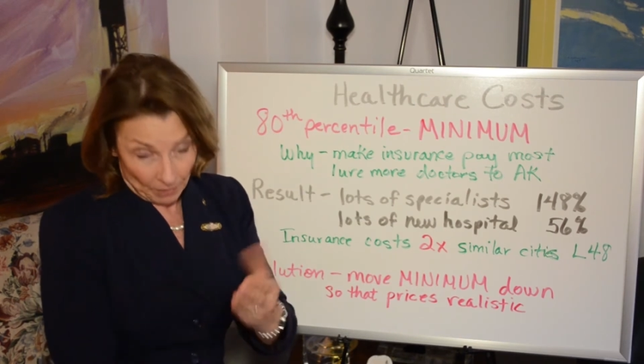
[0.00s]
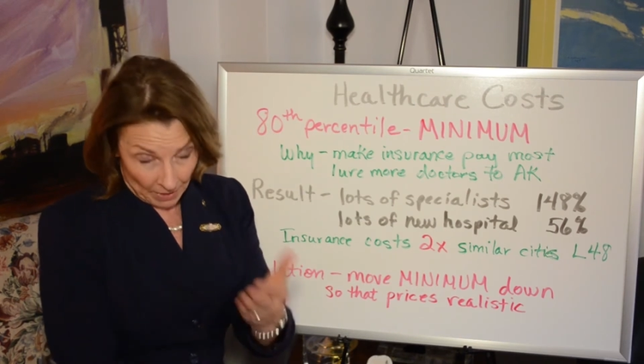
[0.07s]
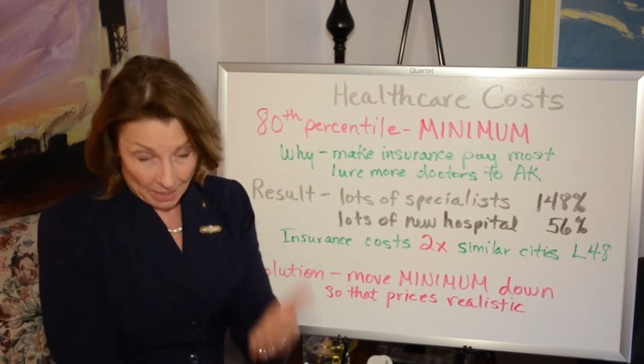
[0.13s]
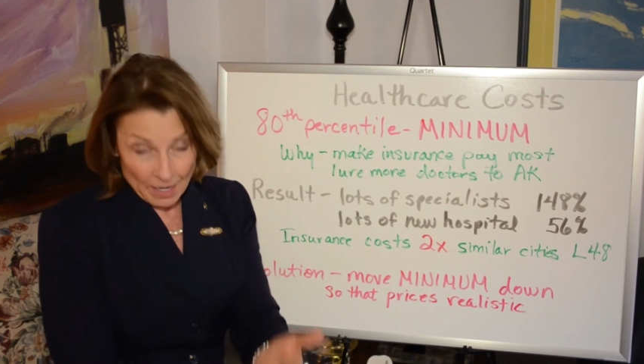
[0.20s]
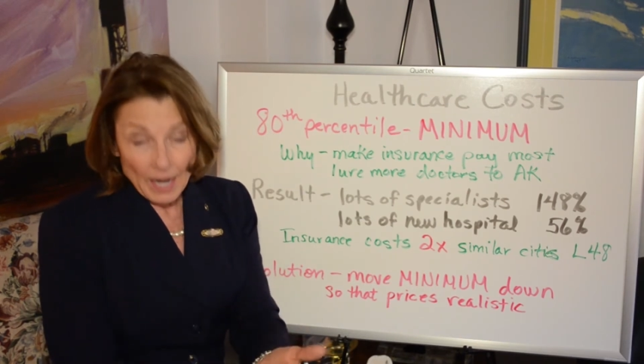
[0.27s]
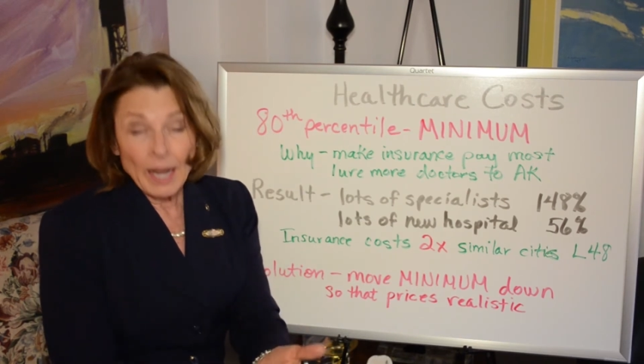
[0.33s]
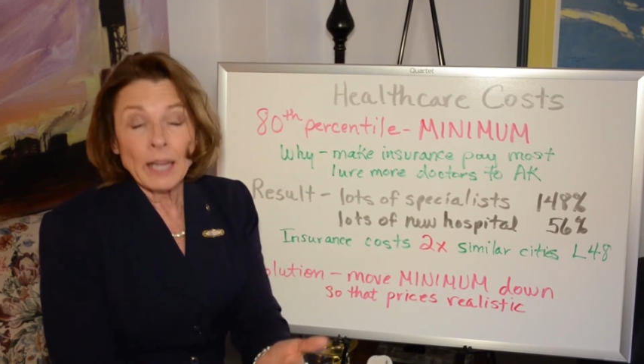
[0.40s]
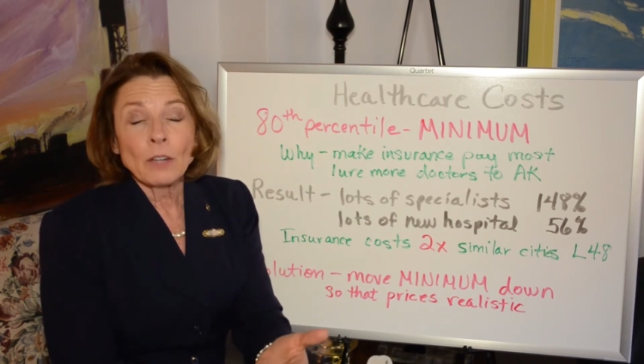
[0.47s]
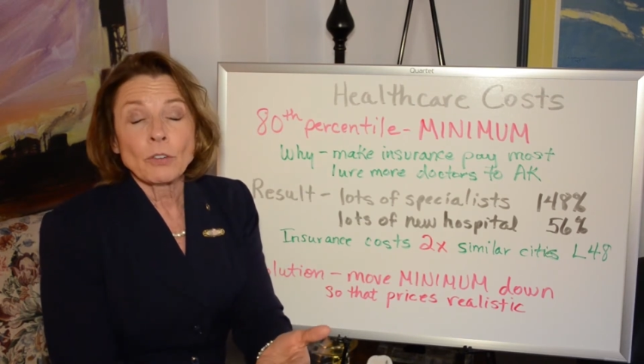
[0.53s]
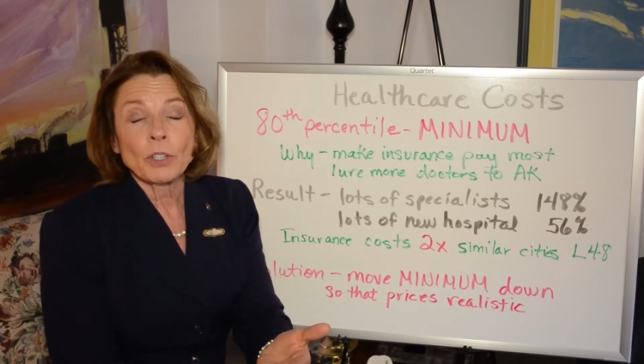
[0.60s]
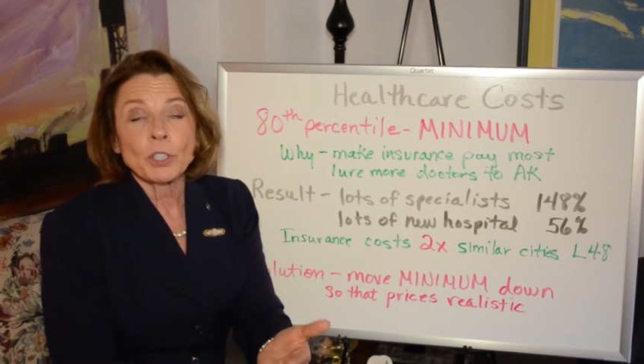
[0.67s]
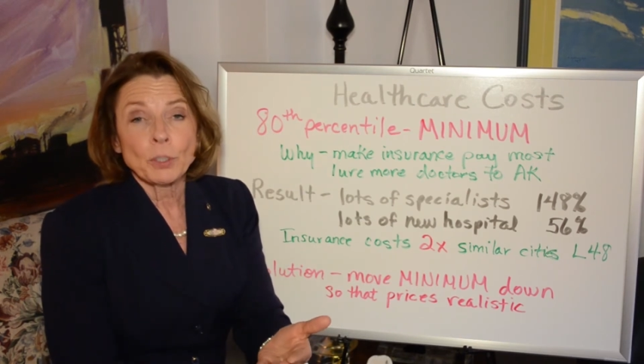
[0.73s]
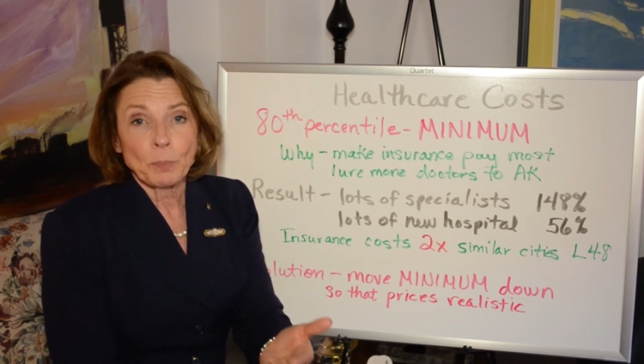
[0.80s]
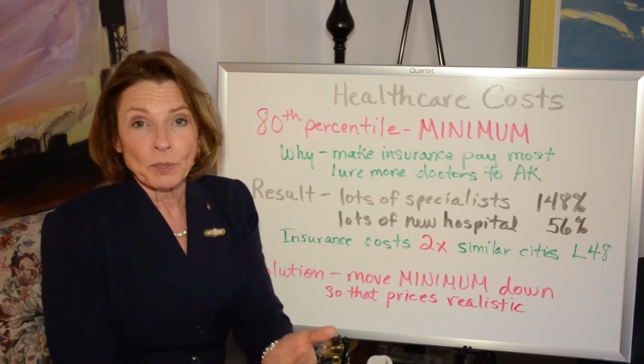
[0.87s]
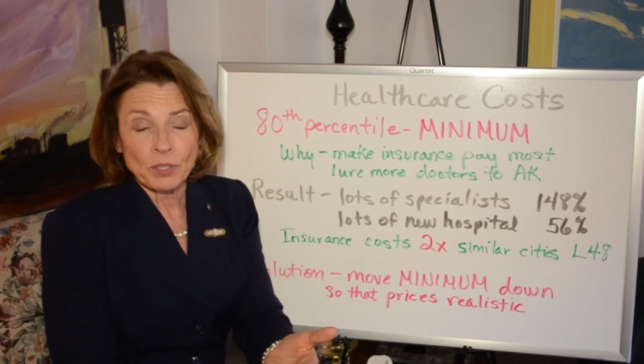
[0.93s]
in
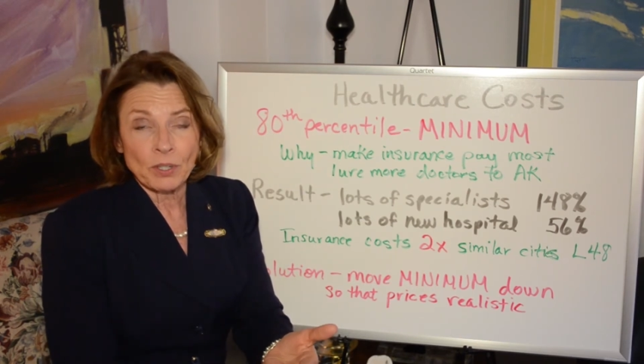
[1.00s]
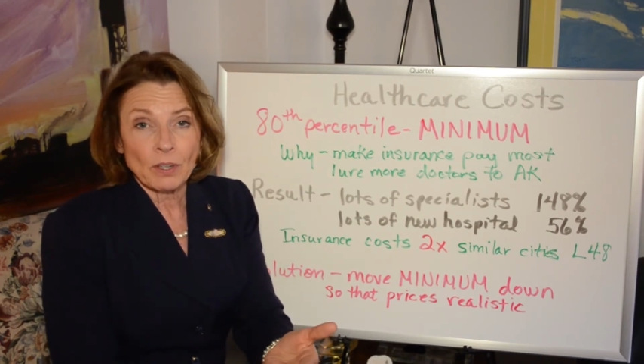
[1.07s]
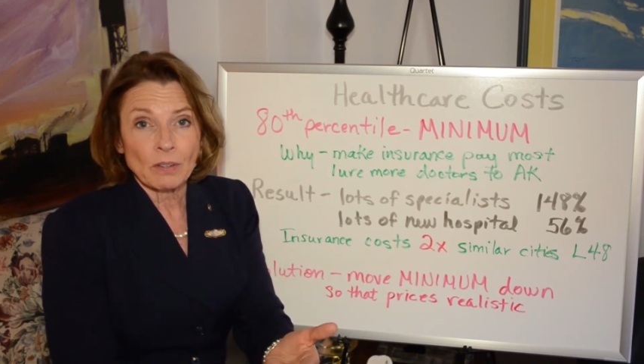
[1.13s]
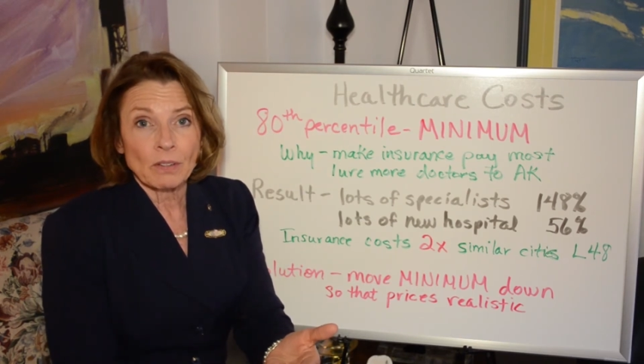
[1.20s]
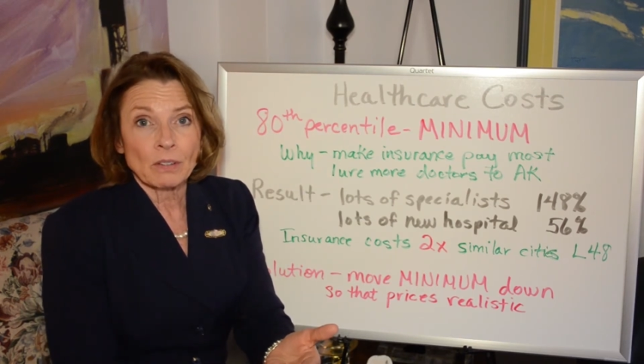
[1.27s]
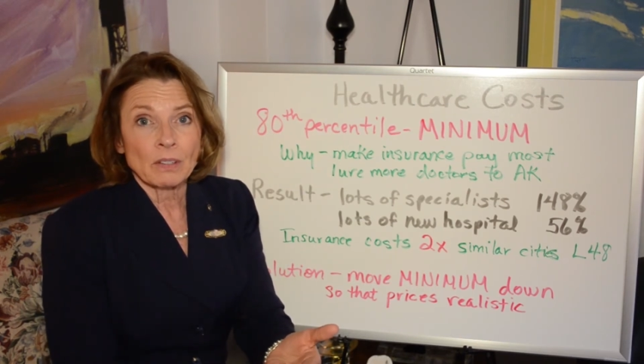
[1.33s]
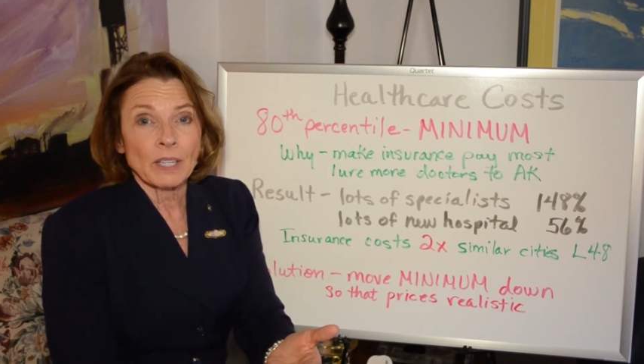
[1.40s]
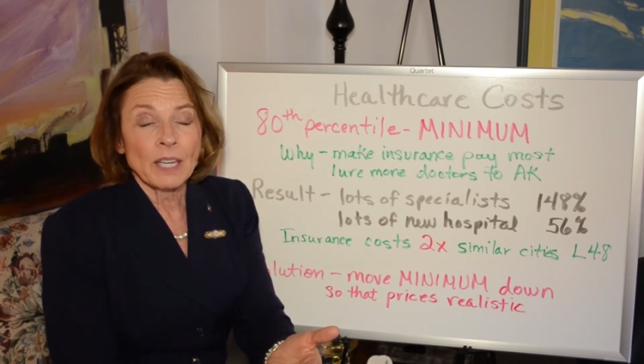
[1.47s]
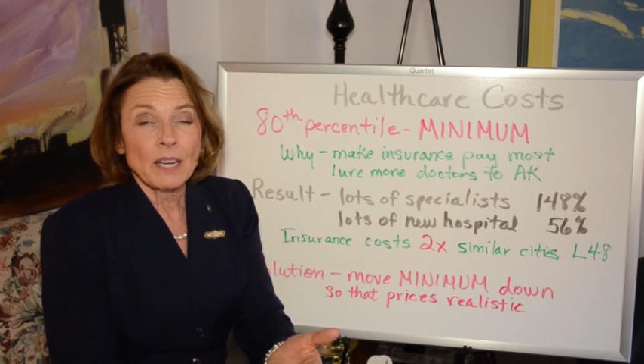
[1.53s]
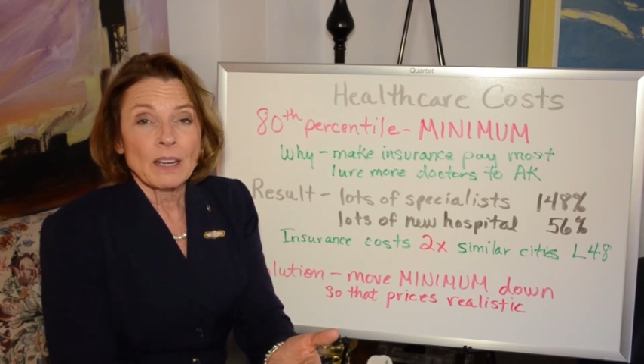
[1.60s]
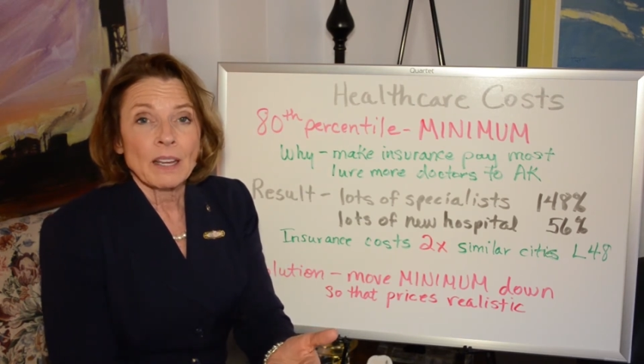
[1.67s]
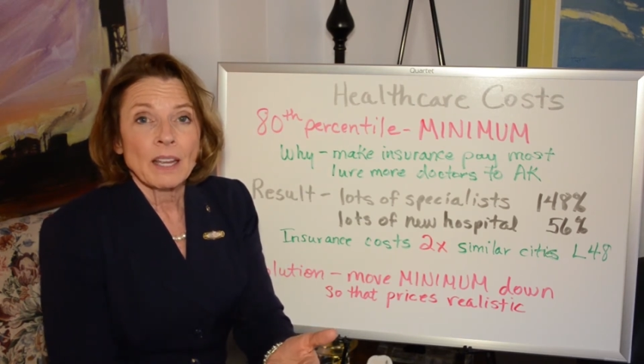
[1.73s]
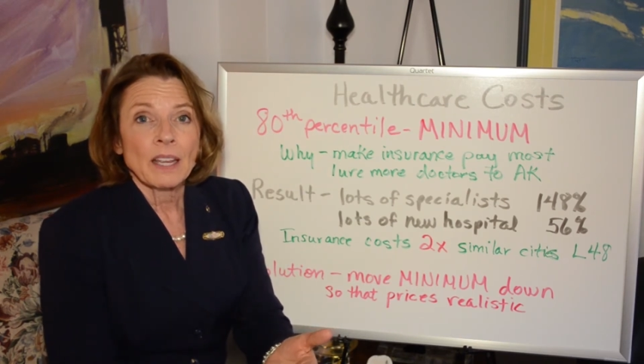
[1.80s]
Anchorage particularly,